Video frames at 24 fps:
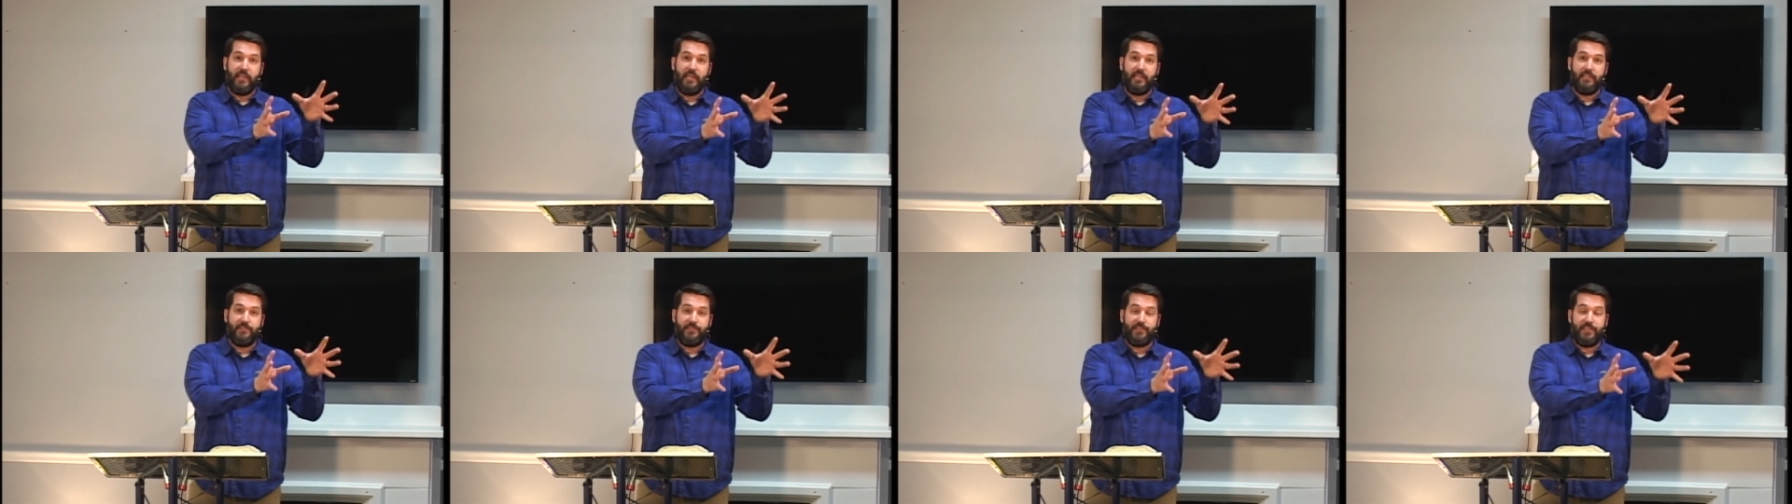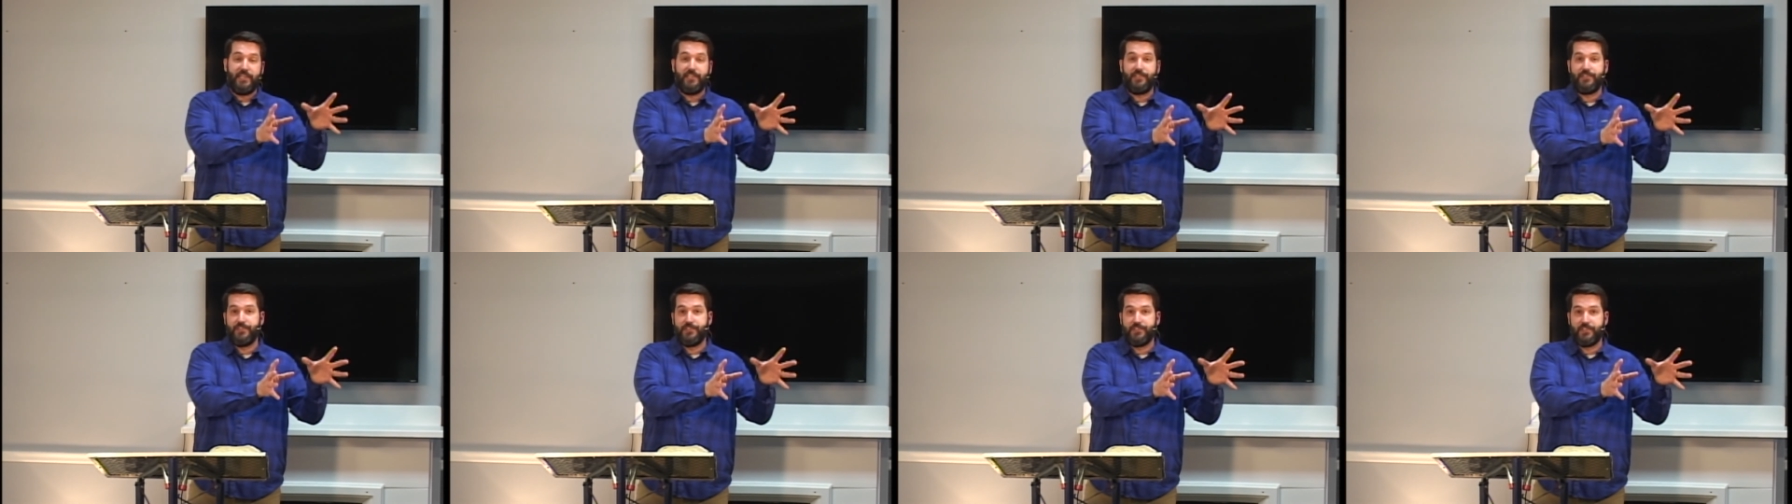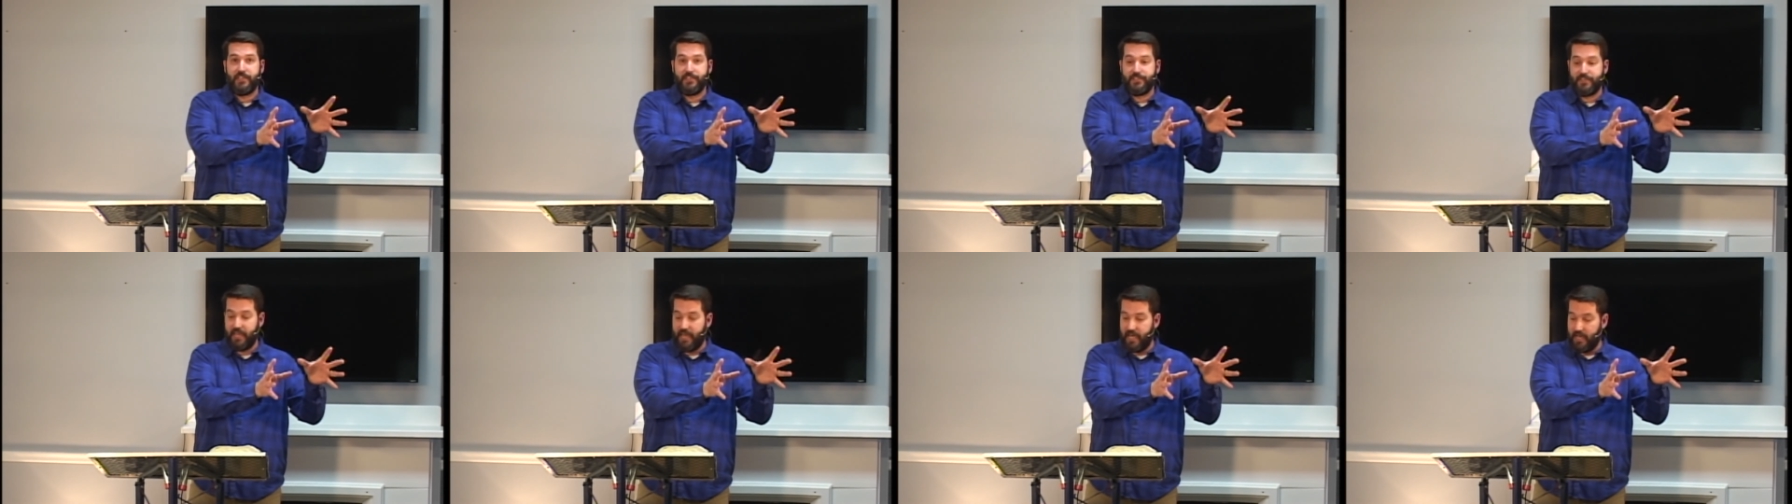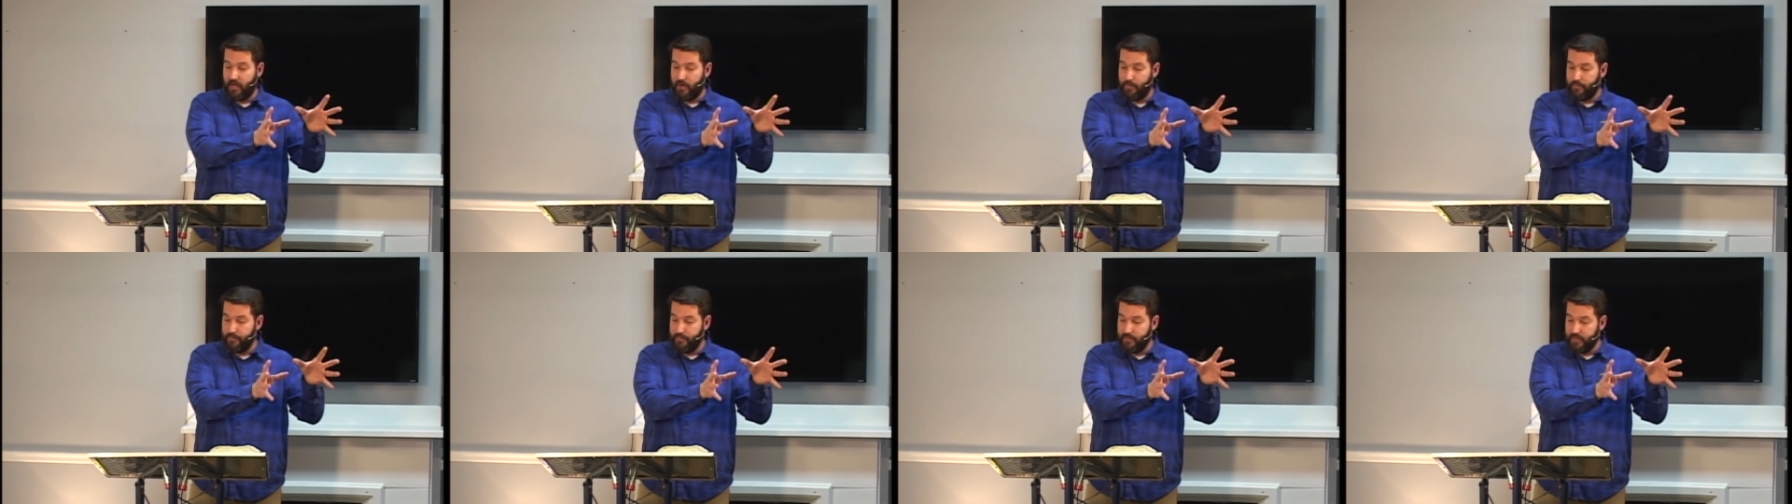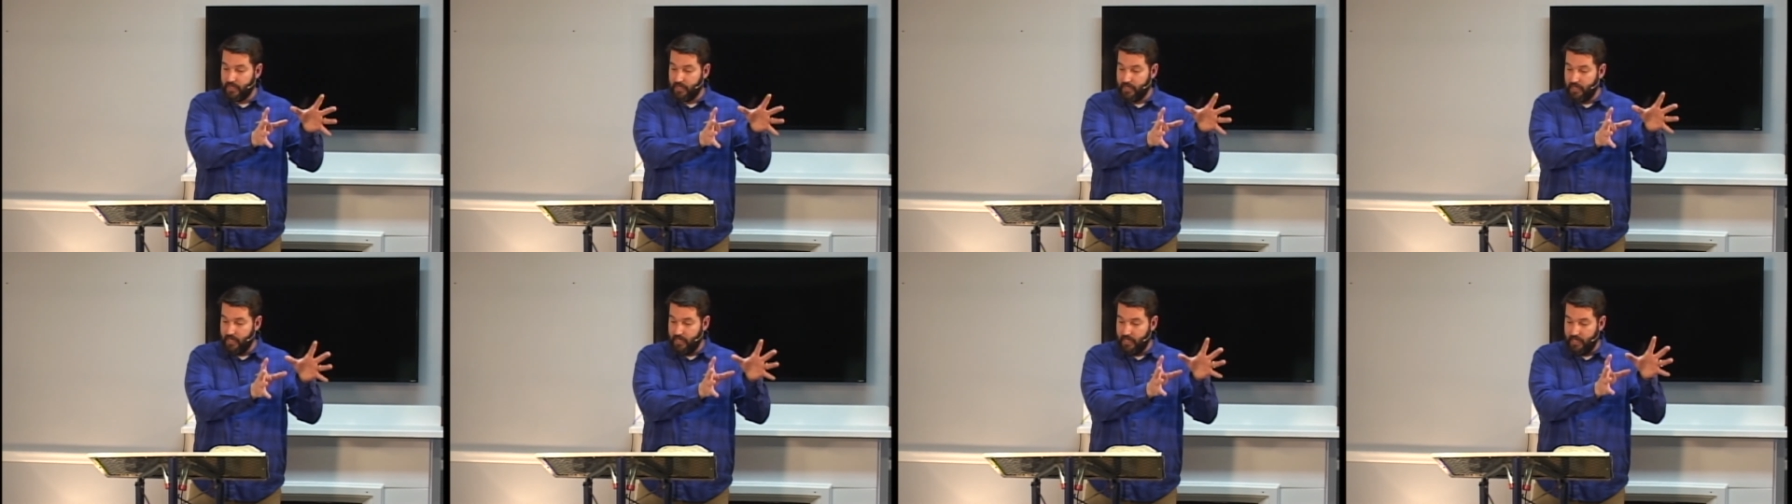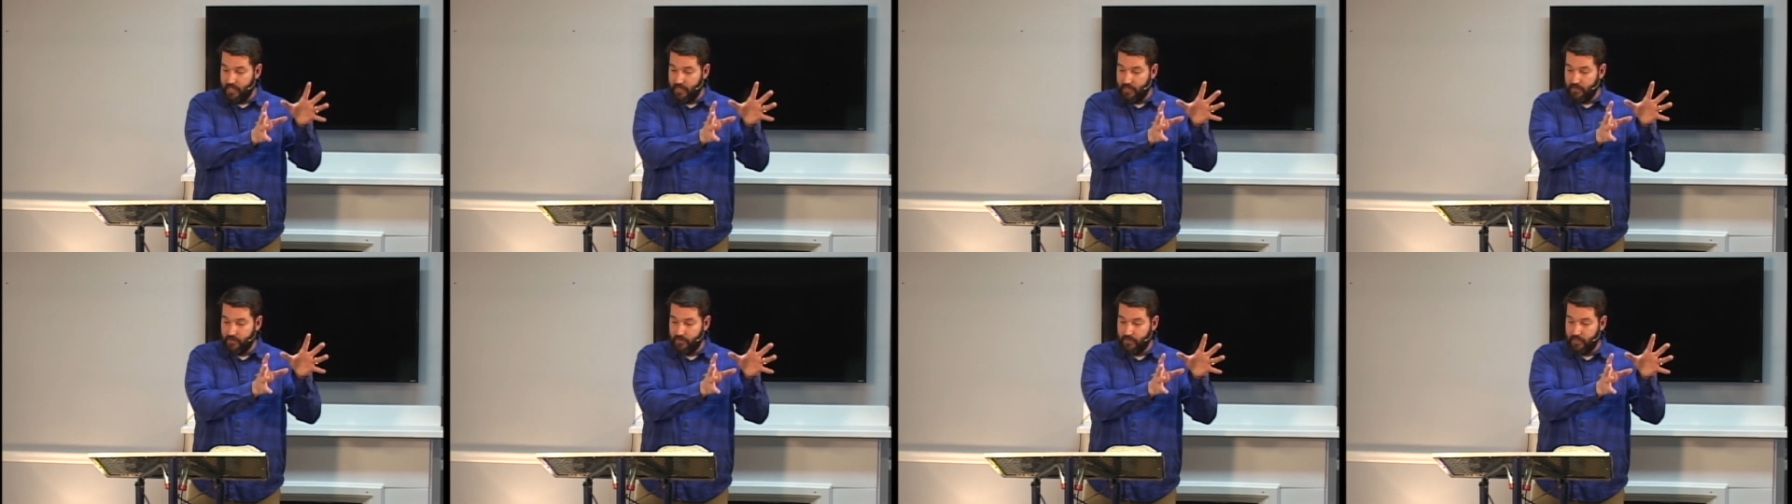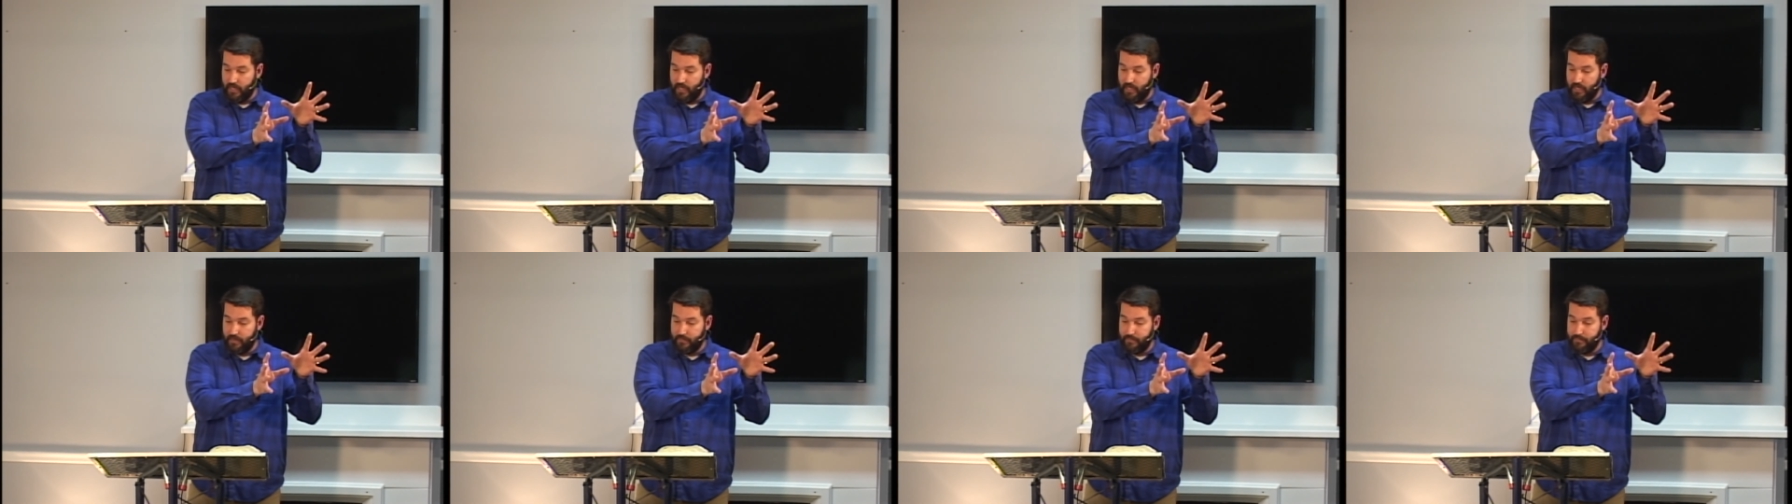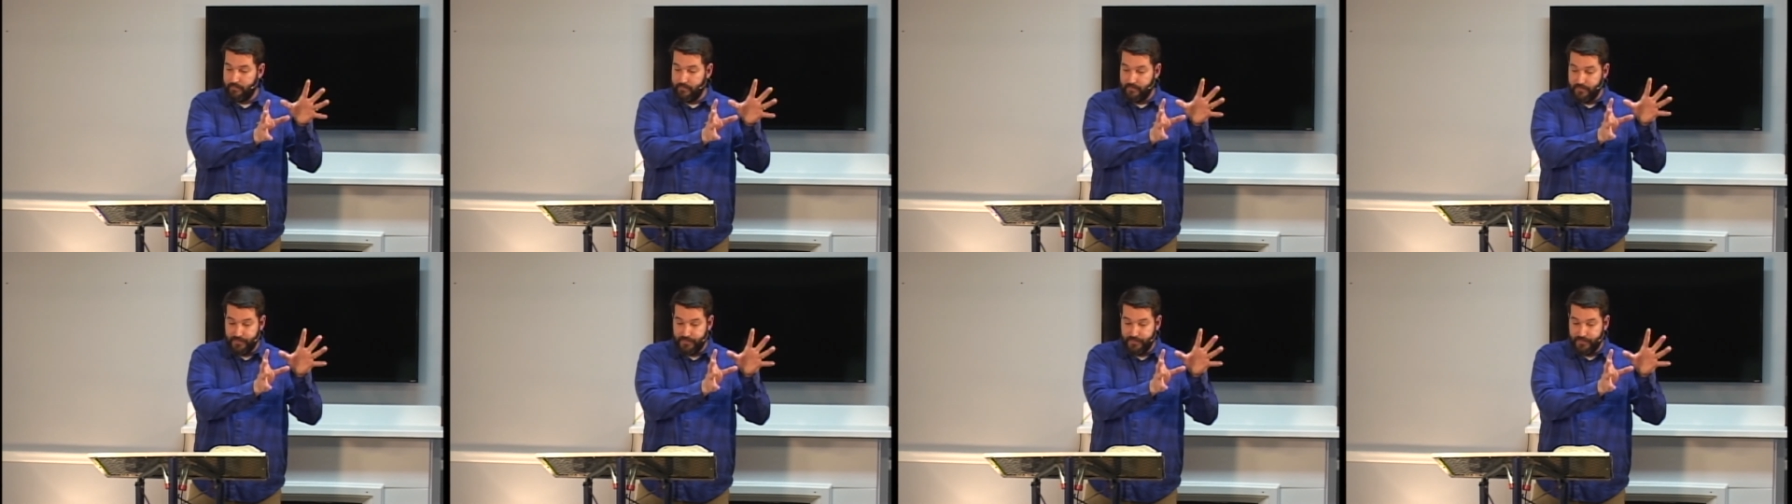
it teaches us how, uh, how um,